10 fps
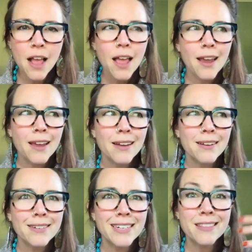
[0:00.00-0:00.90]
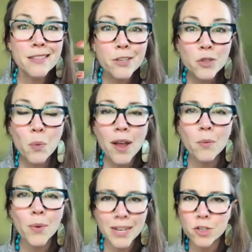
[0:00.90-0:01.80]
And in this way,
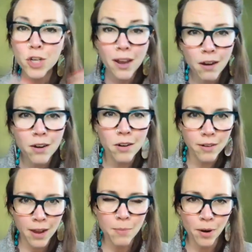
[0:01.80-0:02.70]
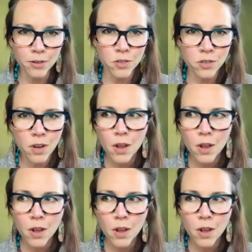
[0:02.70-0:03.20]
we can check on our neighbors.